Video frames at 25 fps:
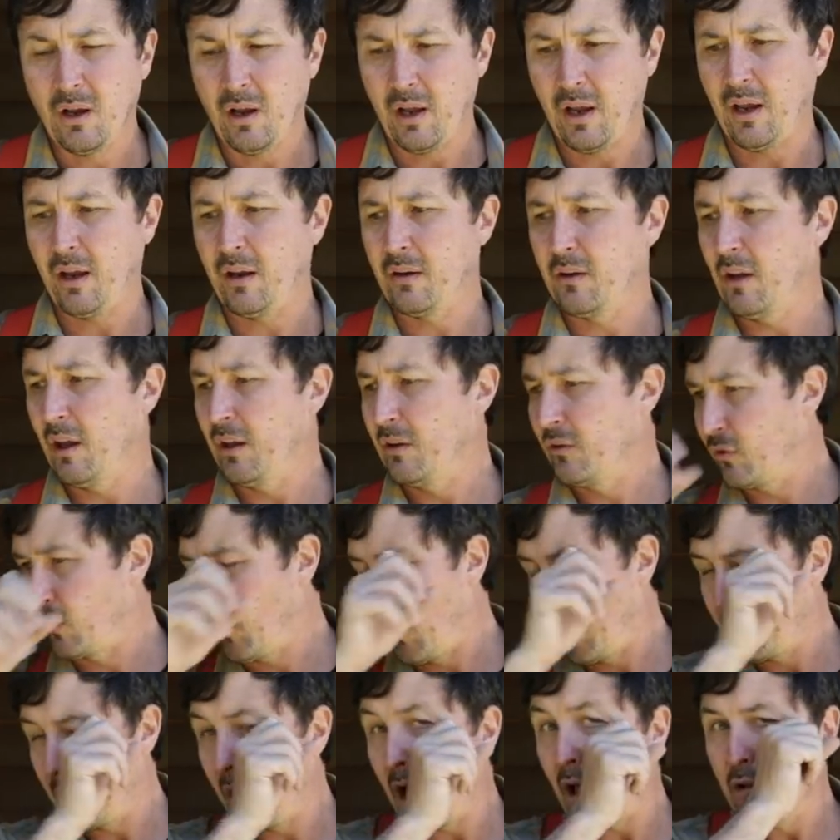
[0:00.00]
and and so
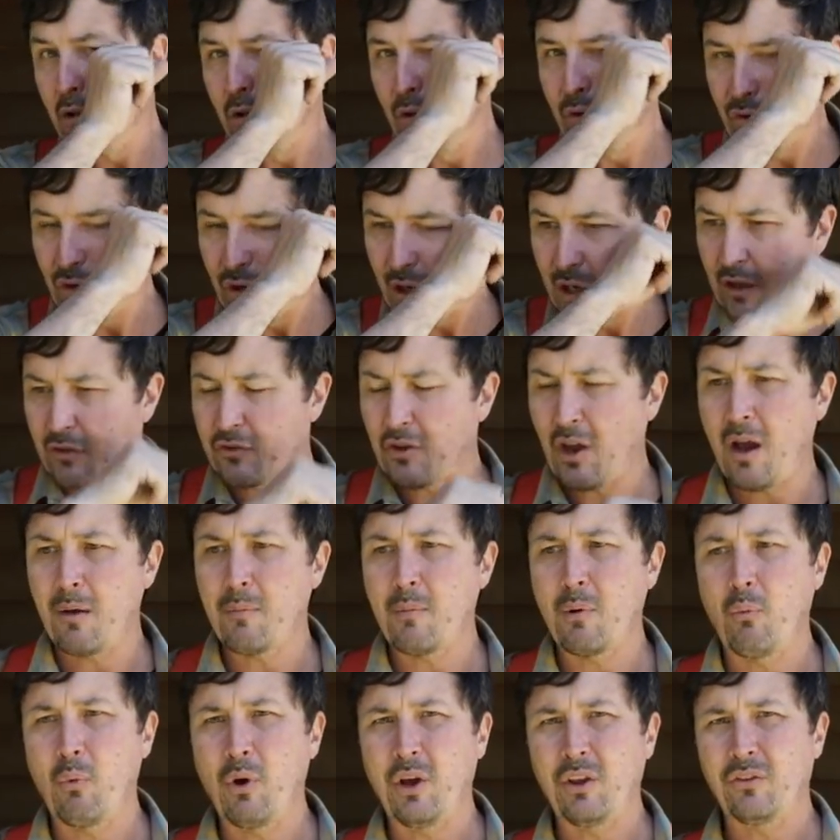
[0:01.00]
I'm not losing any
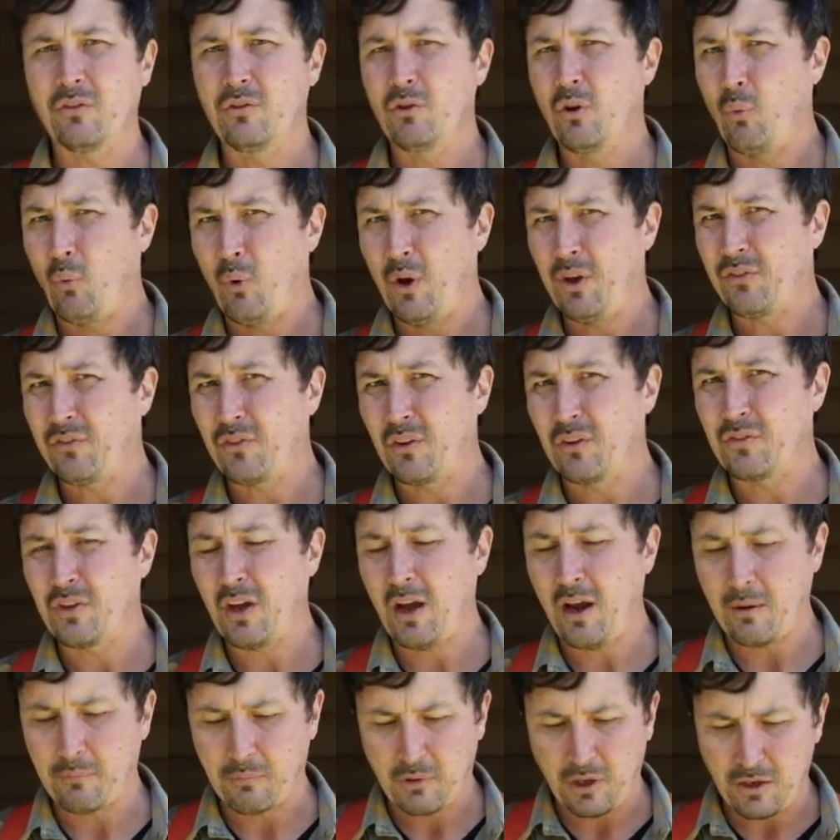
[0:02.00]
time. I'm not no, wasting
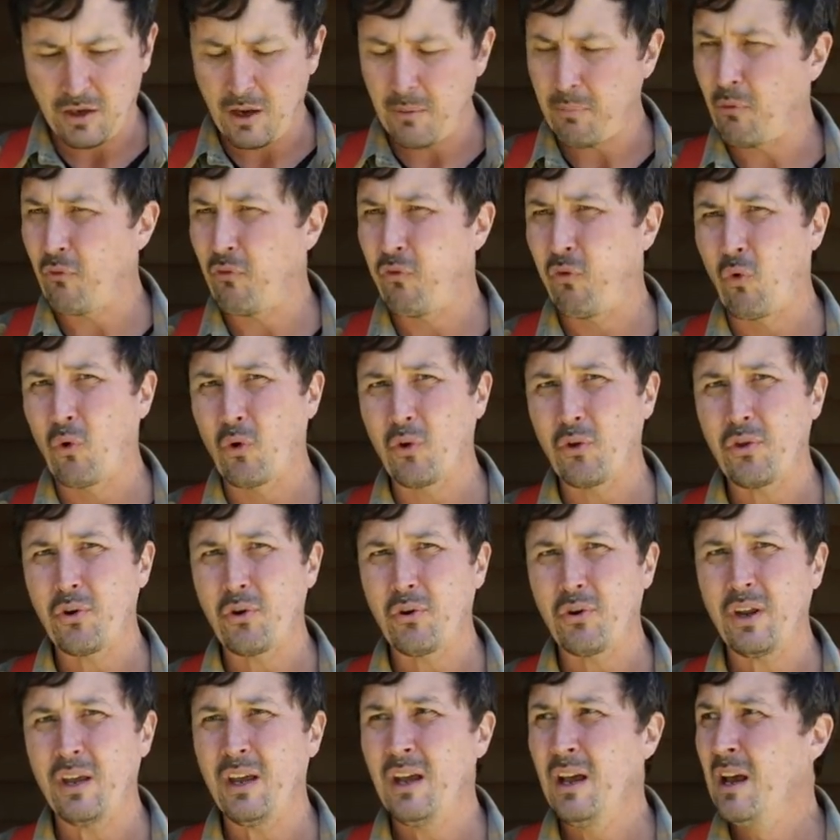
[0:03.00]
time. Getting up at
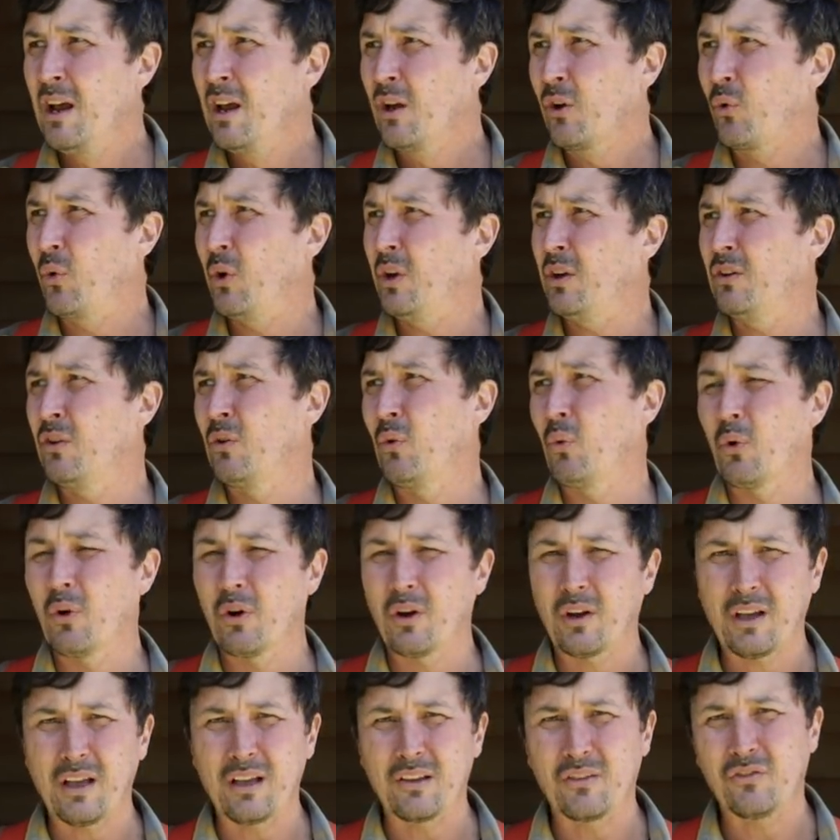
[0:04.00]
4:30, quitting to
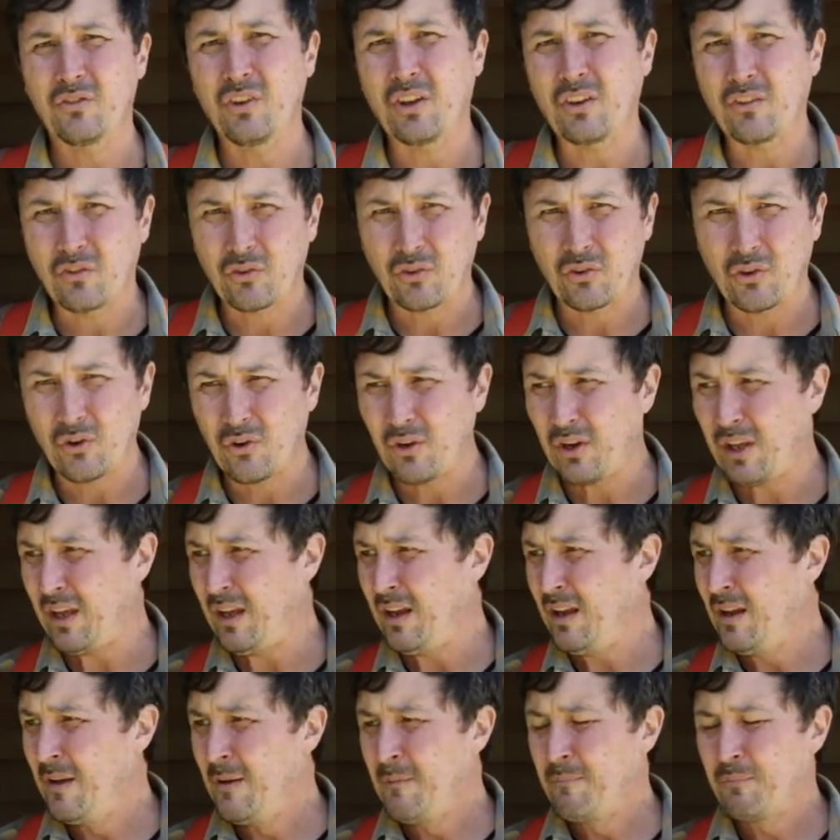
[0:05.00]
work at
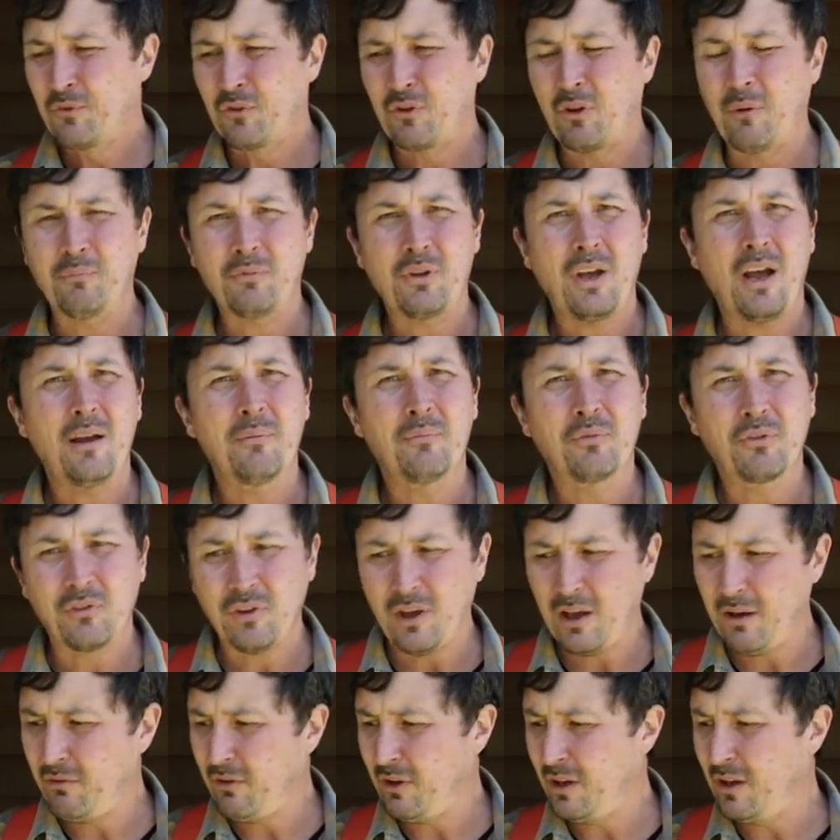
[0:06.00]
6:30, sometimes
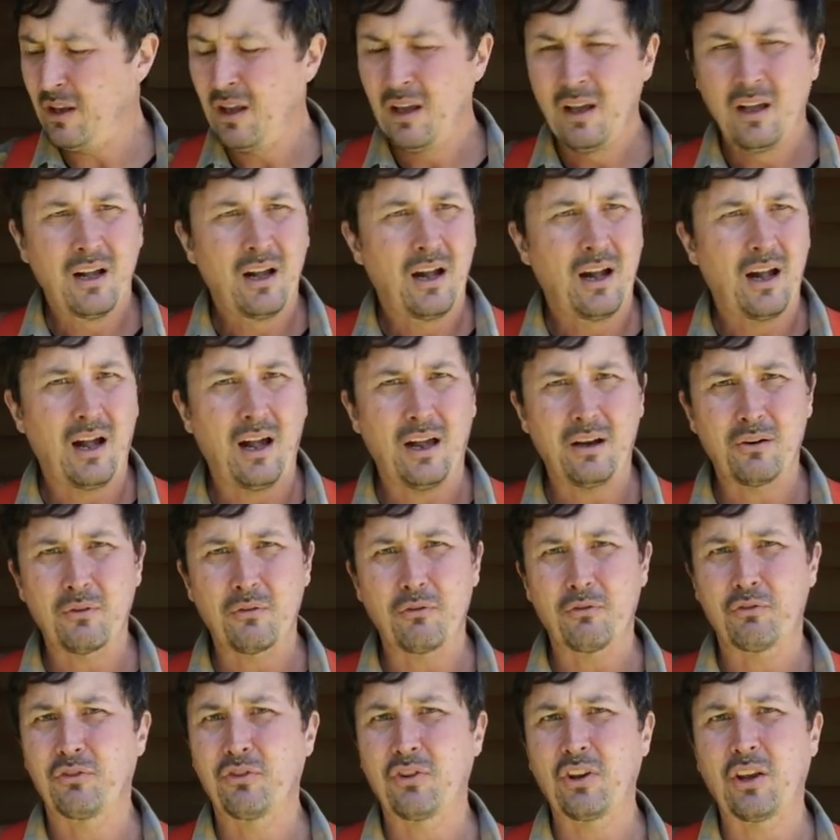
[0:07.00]
7. I,
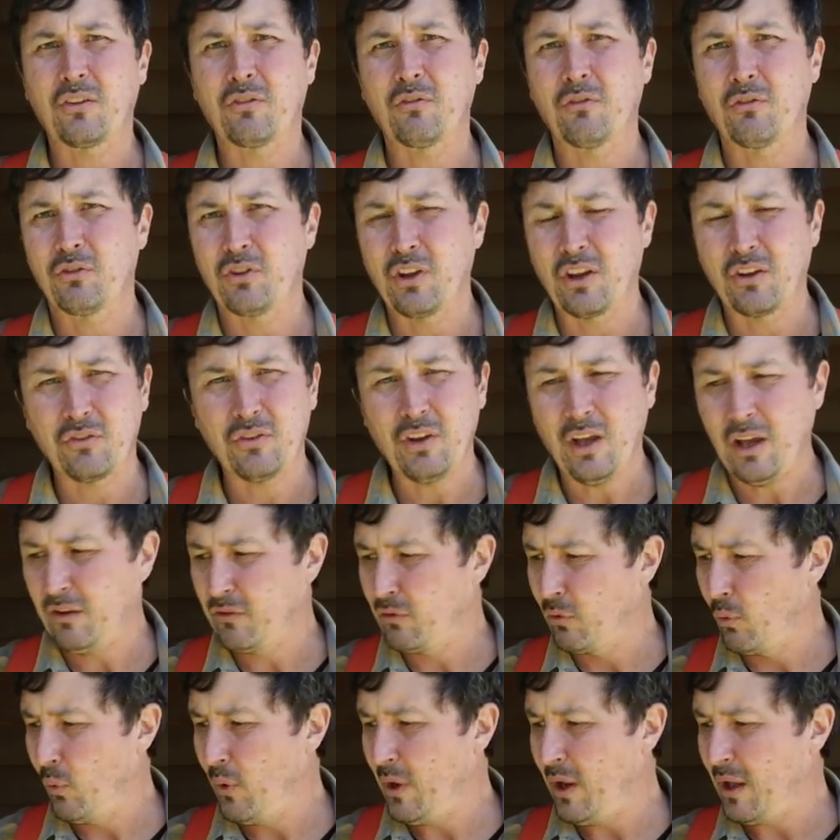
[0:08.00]
six six
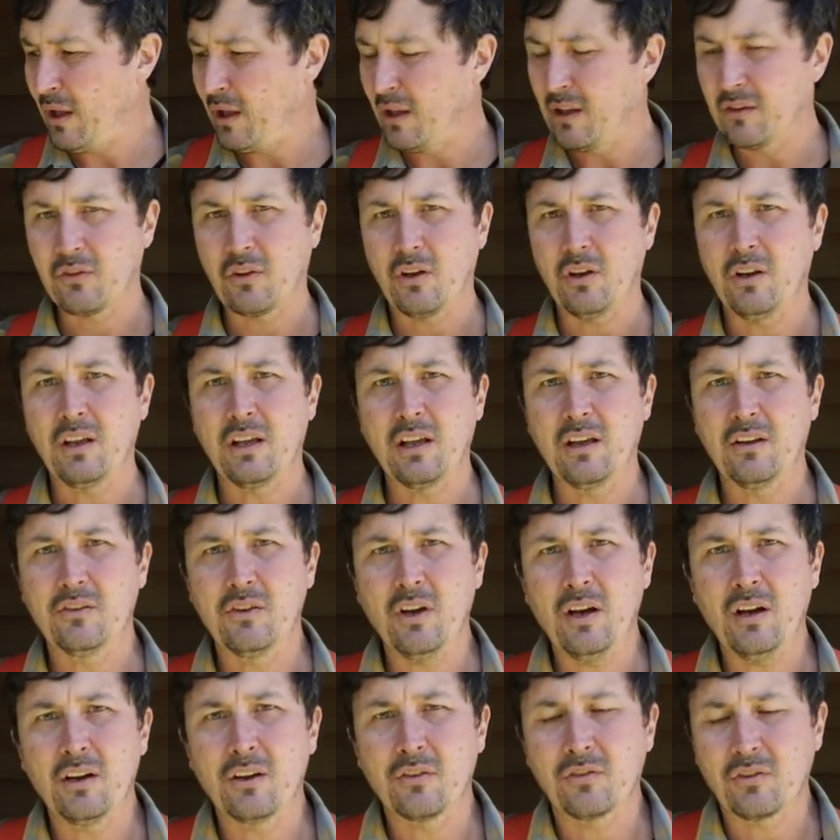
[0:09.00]
days a week. It's going to get
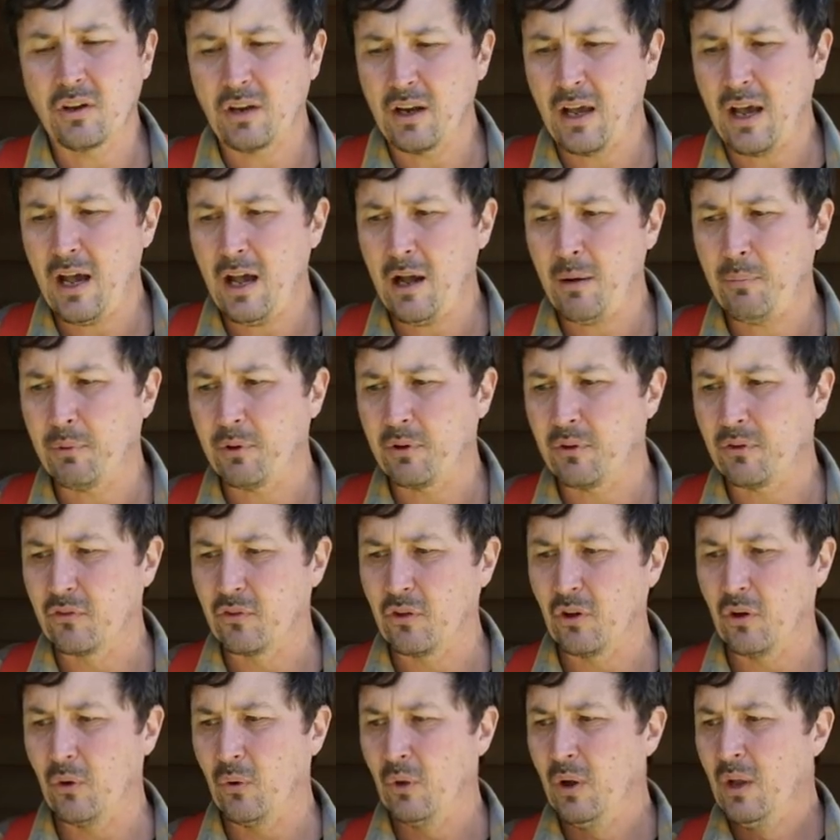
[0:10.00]
done. It's going to happen.
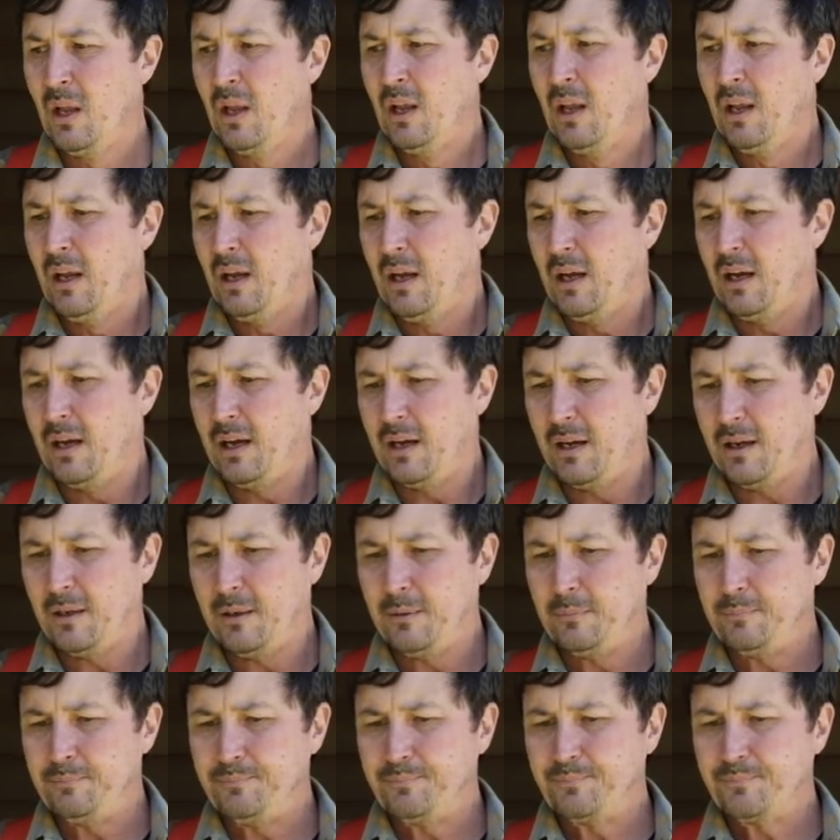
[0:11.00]
So
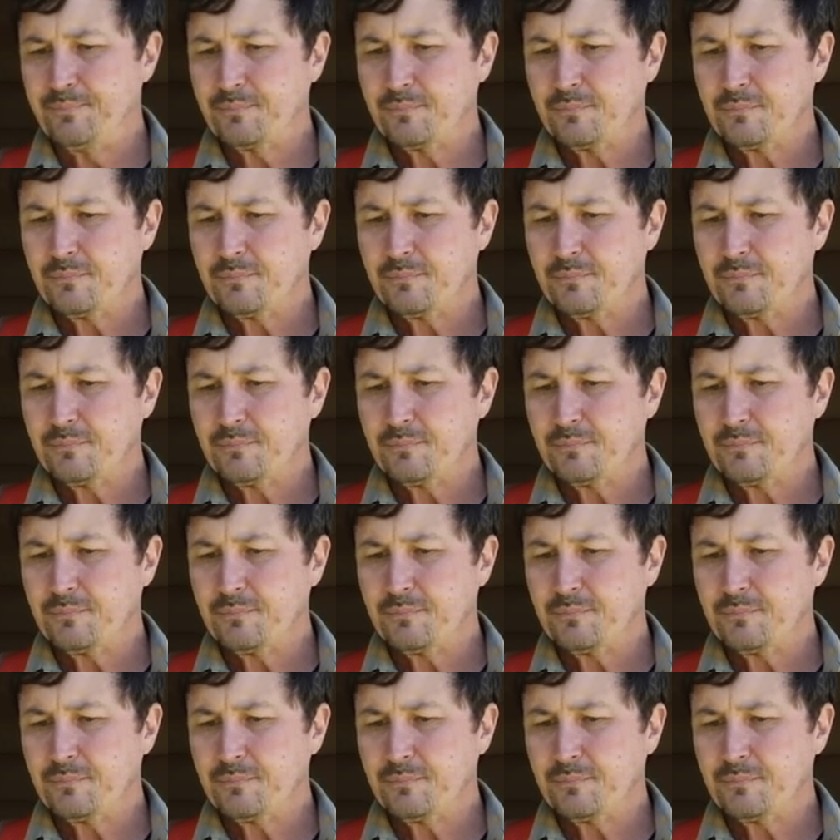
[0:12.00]
um,